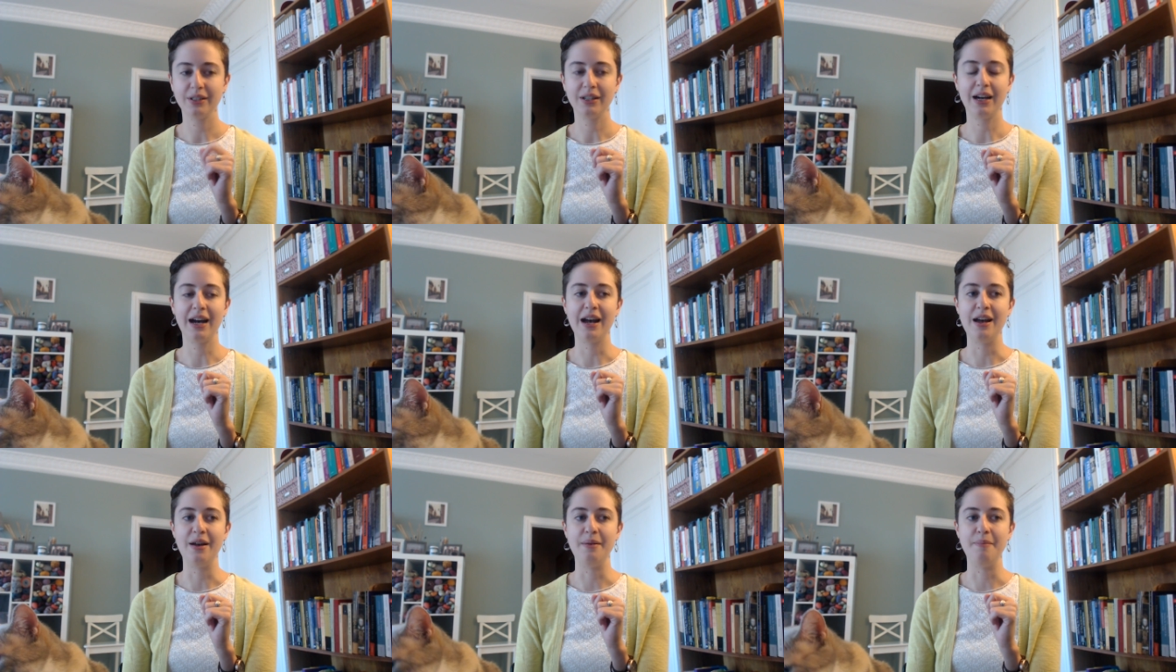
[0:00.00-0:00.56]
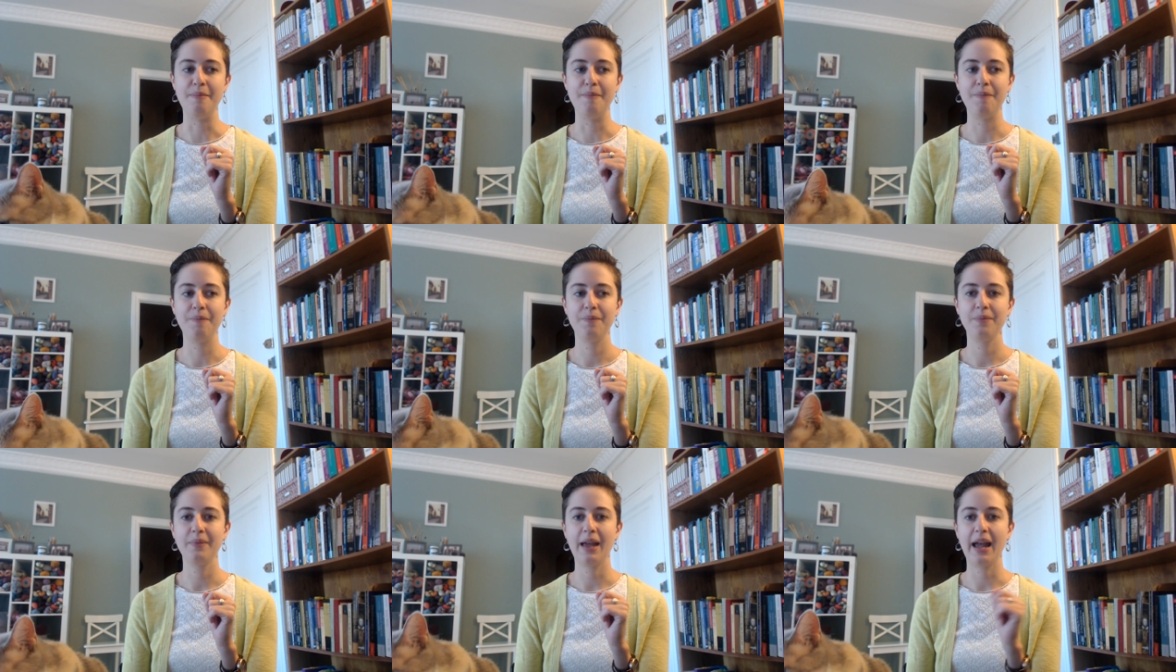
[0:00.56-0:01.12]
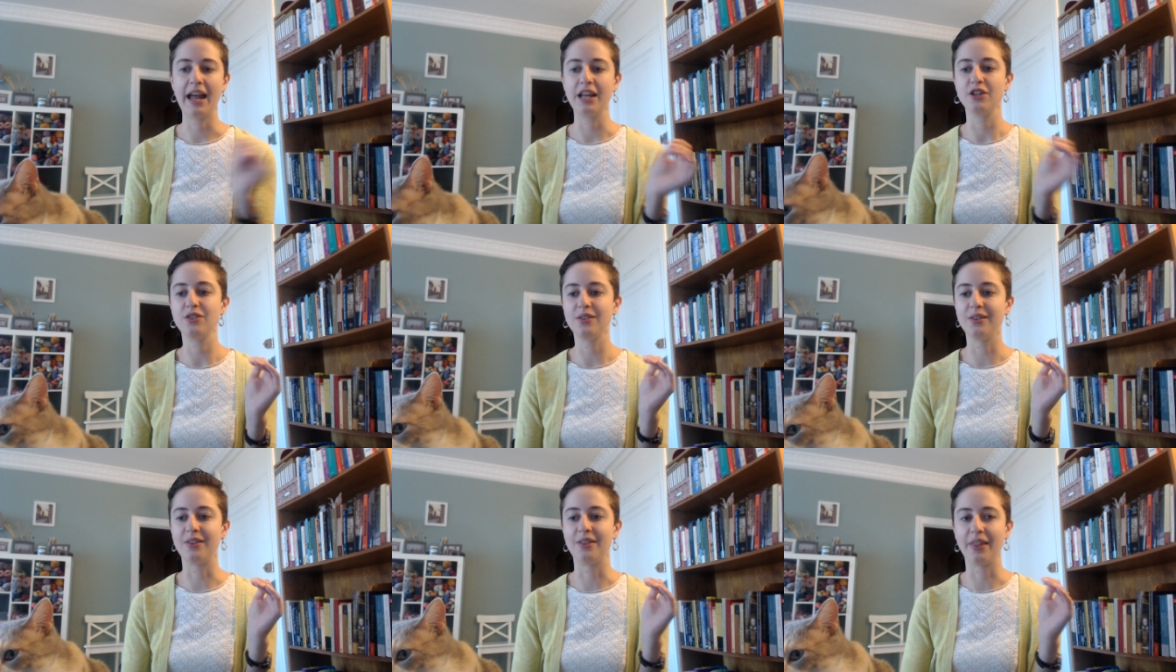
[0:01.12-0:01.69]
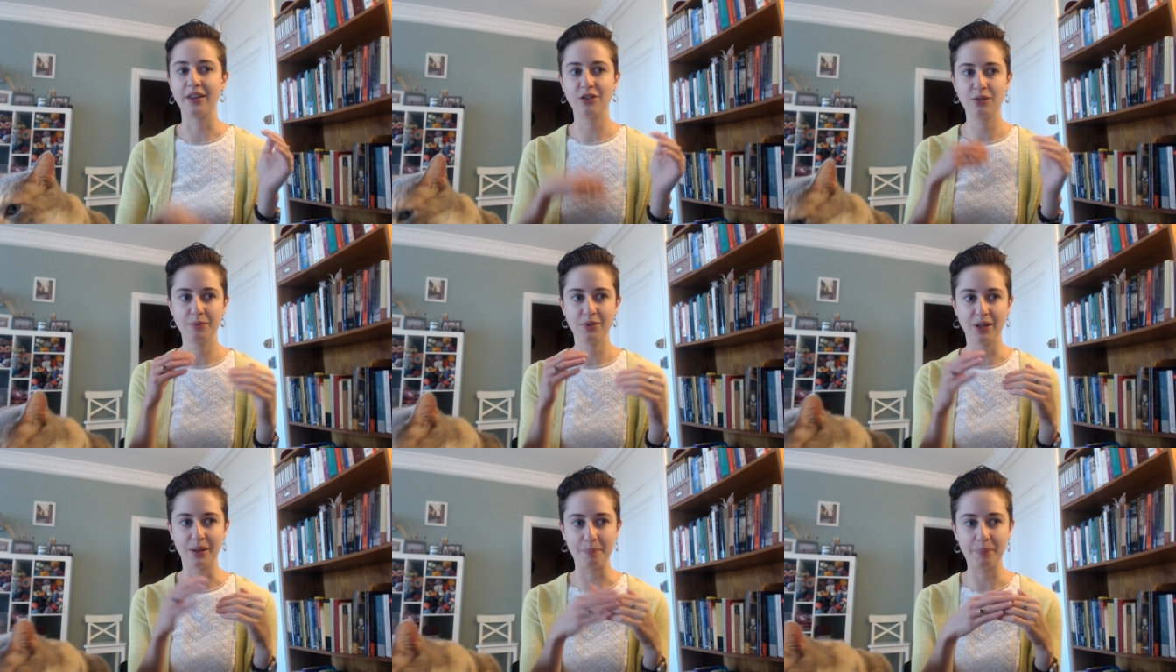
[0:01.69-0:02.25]
Um, it the
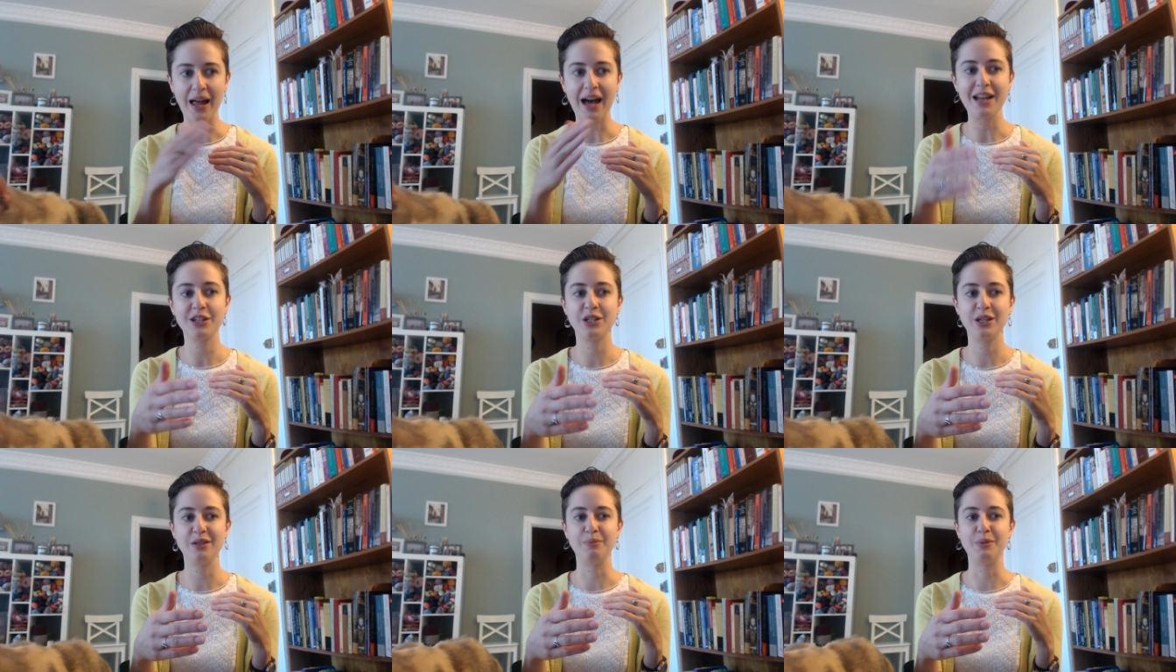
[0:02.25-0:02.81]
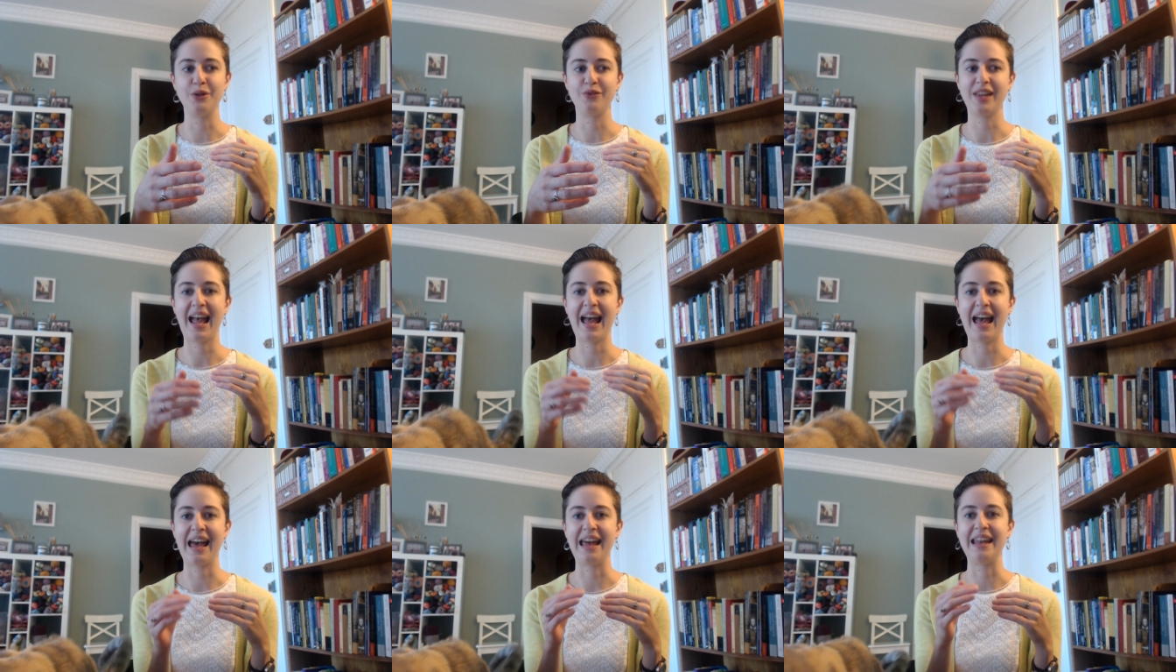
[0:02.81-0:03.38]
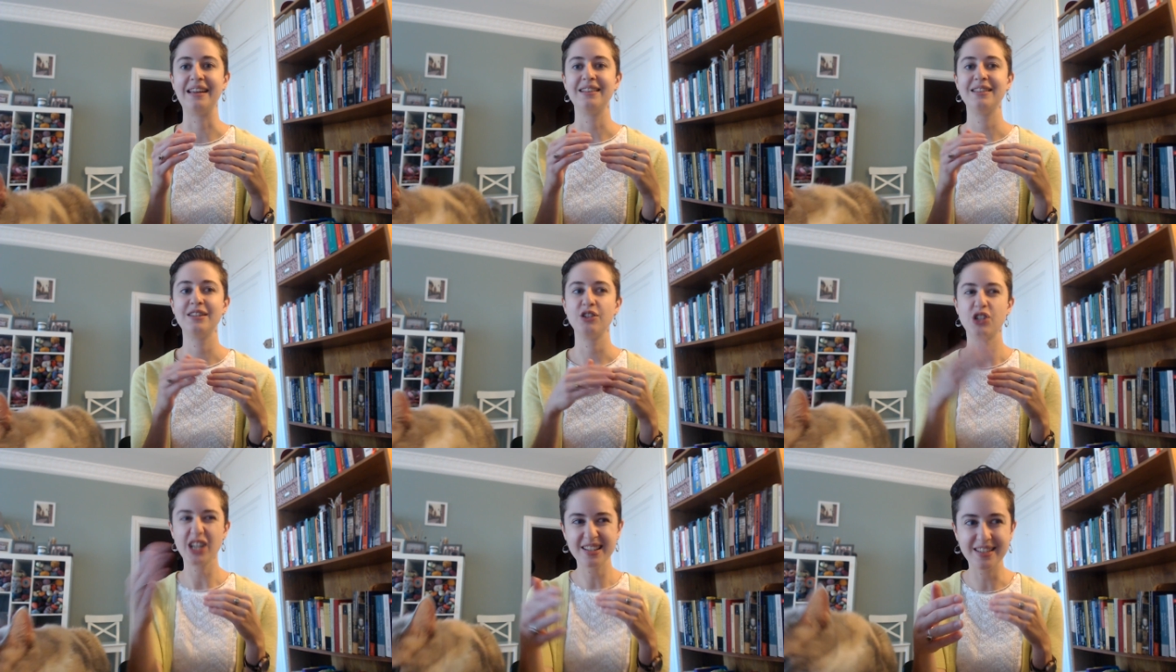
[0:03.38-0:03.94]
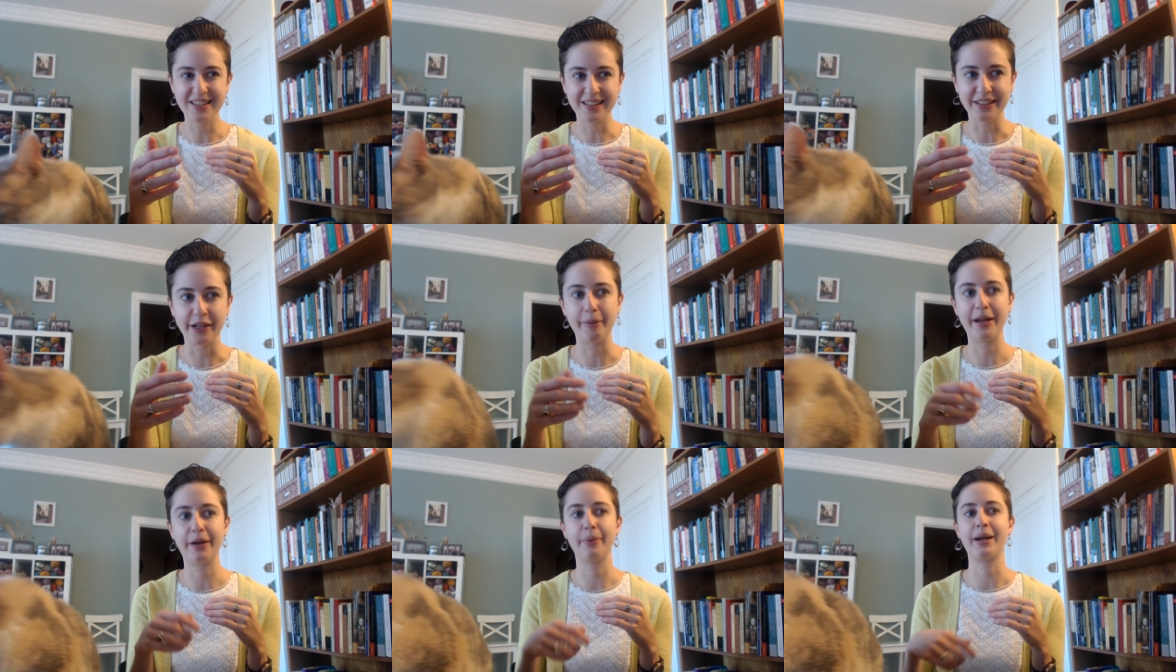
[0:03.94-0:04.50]
the plot should have moved ahead just a little
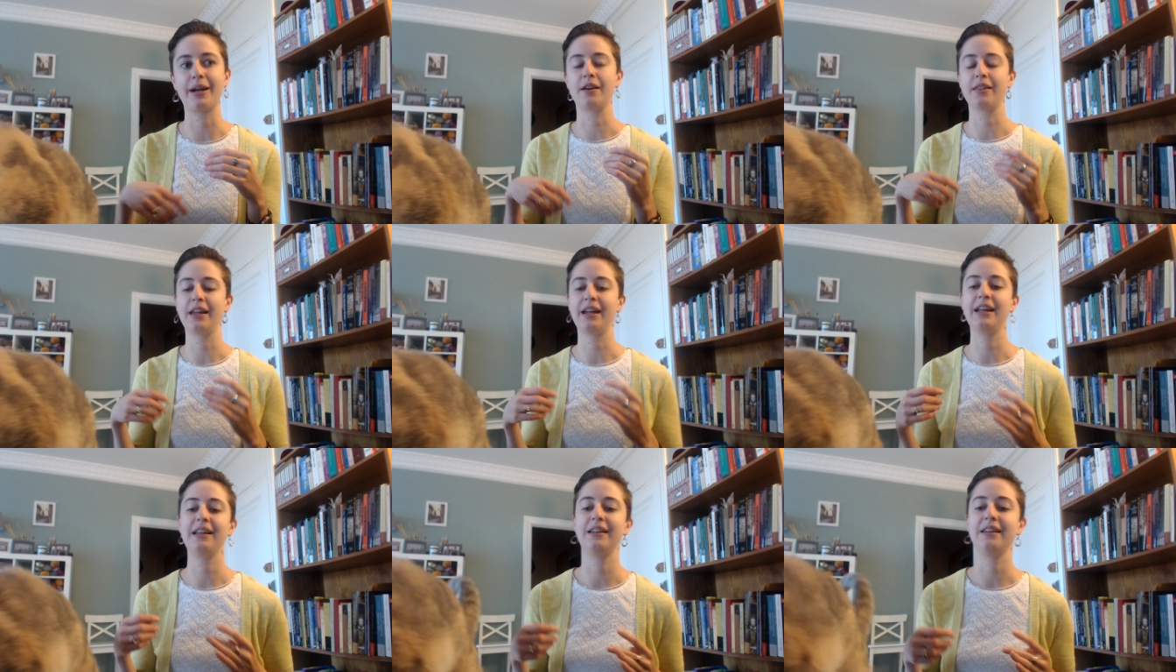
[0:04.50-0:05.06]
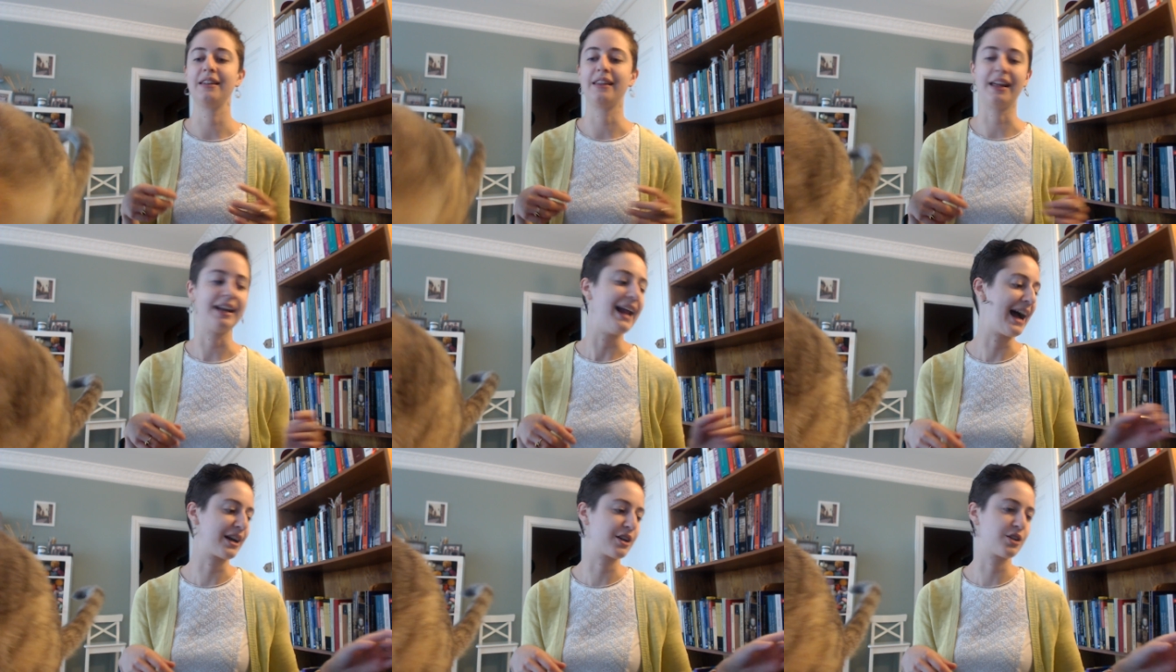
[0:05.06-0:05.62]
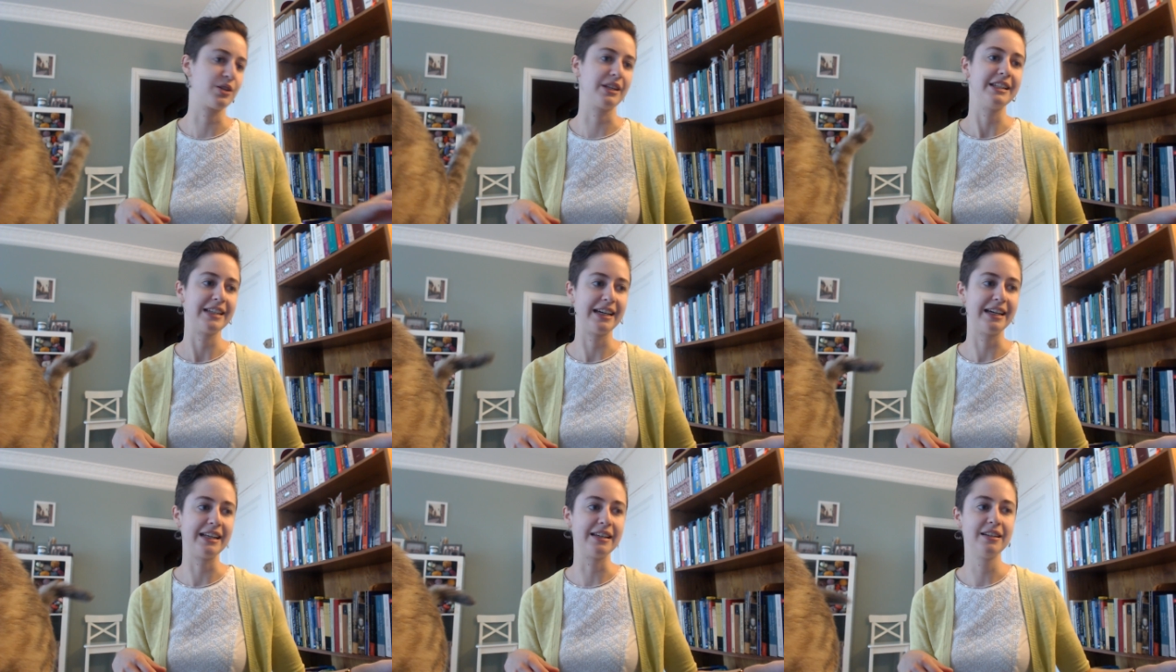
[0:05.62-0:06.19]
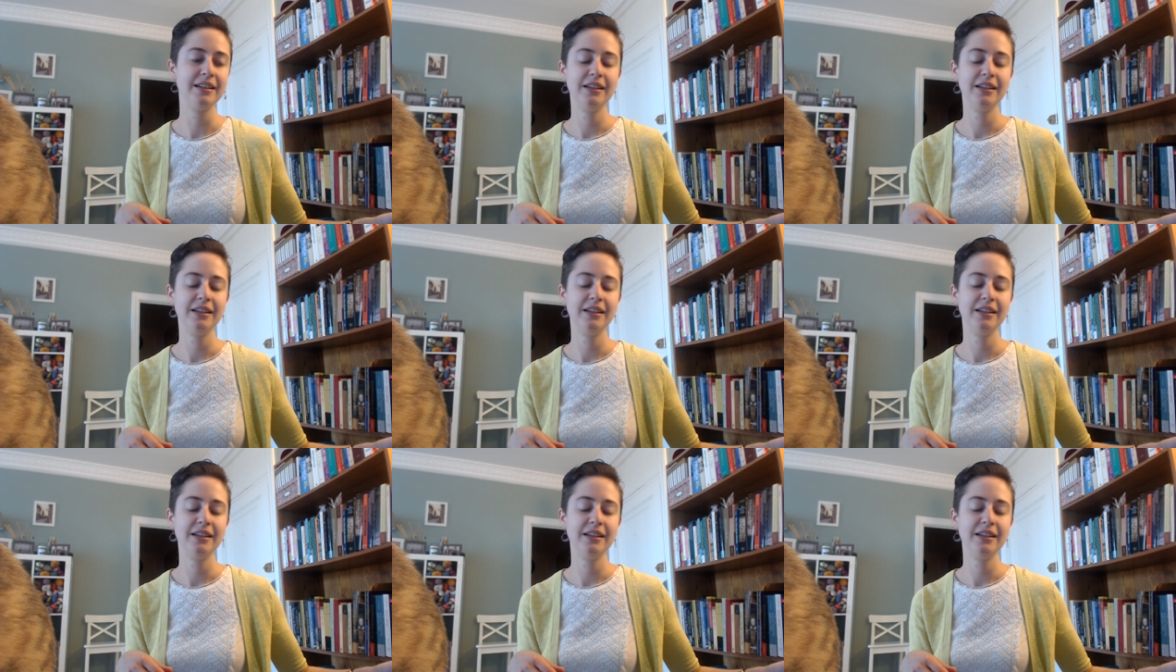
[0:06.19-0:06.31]
bit quicker than it than it actually did.